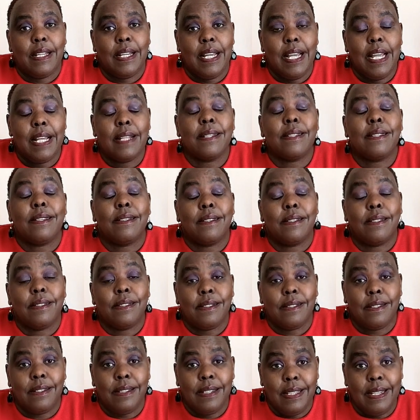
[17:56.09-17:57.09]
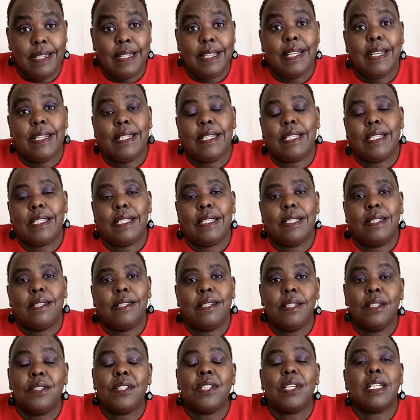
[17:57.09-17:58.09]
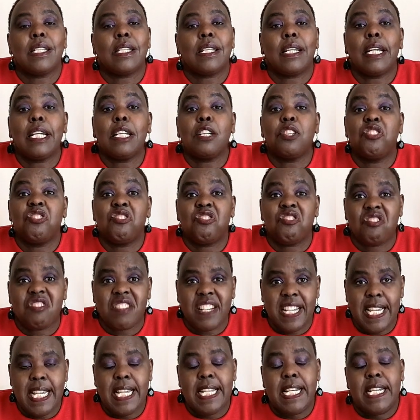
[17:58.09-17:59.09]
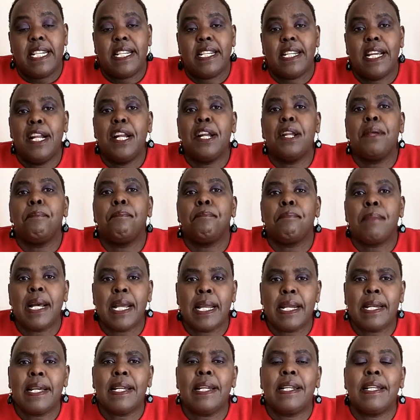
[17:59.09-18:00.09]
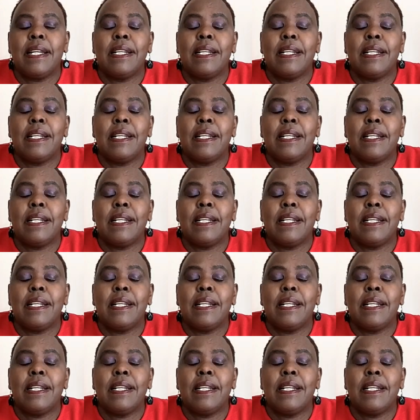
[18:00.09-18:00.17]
It's serious. Teachers get trained and reminded